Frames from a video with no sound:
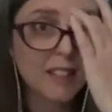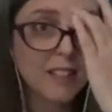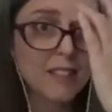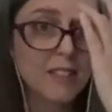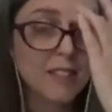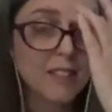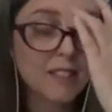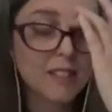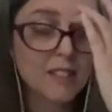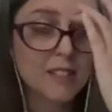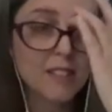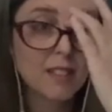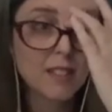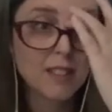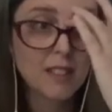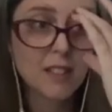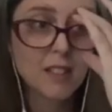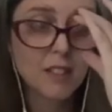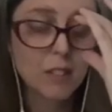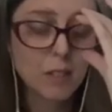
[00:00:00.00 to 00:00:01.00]
"Listen,
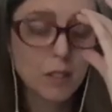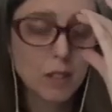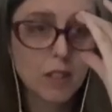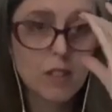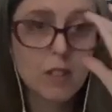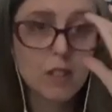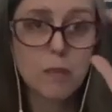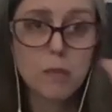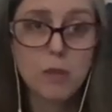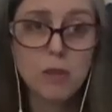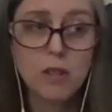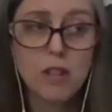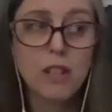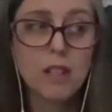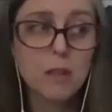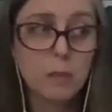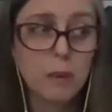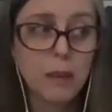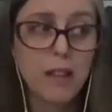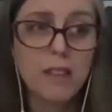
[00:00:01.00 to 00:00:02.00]
you need
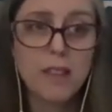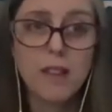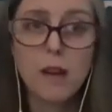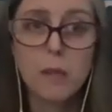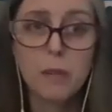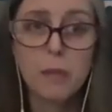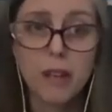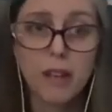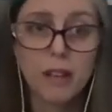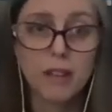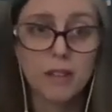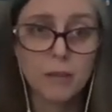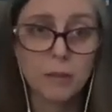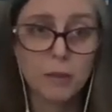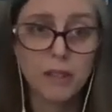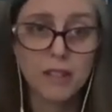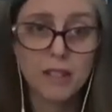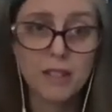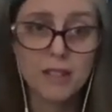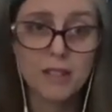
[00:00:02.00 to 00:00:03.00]
to pay that man
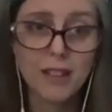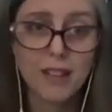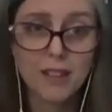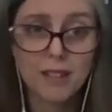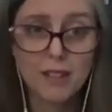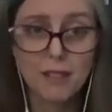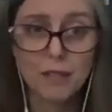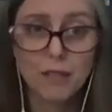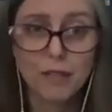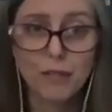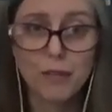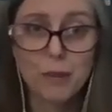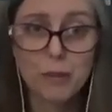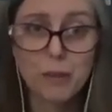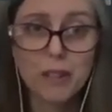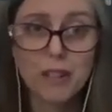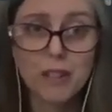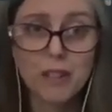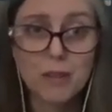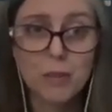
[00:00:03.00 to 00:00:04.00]
what he's asking for
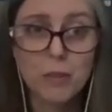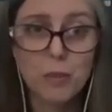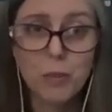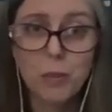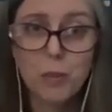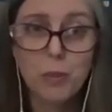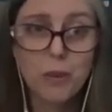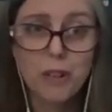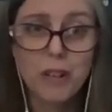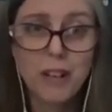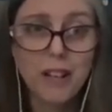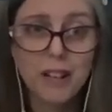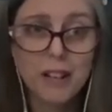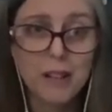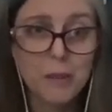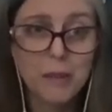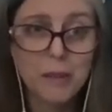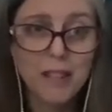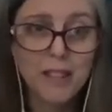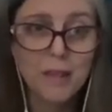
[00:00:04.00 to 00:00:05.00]
because we're not
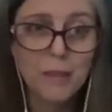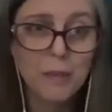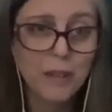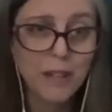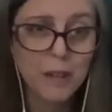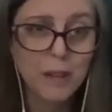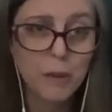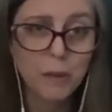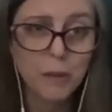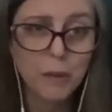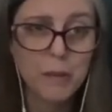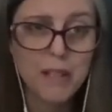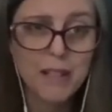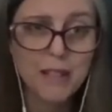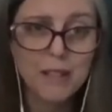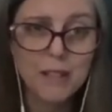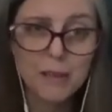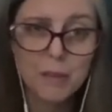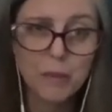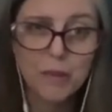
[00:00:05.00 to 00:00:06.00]
gonna be able to make
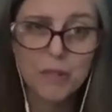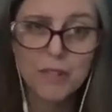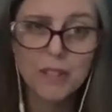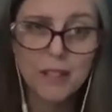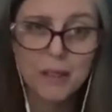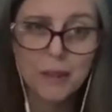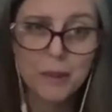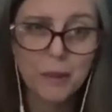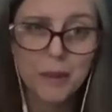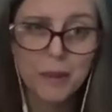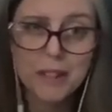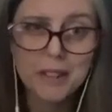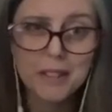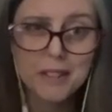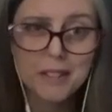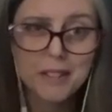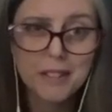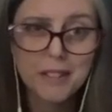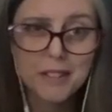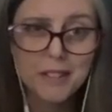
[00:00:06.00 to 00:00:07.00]
this movie
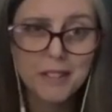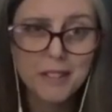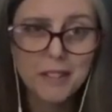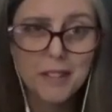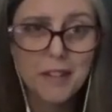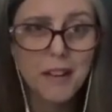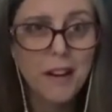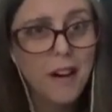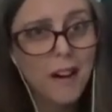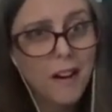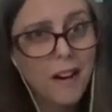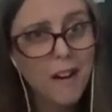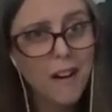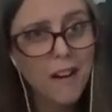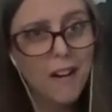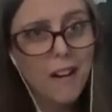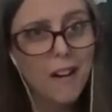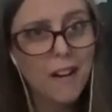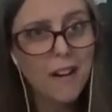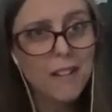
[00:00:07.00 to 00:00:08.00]
otherwise."
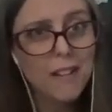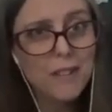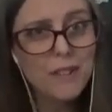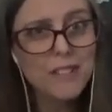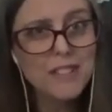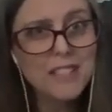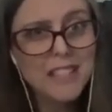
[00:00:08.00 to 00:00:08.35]
So isn't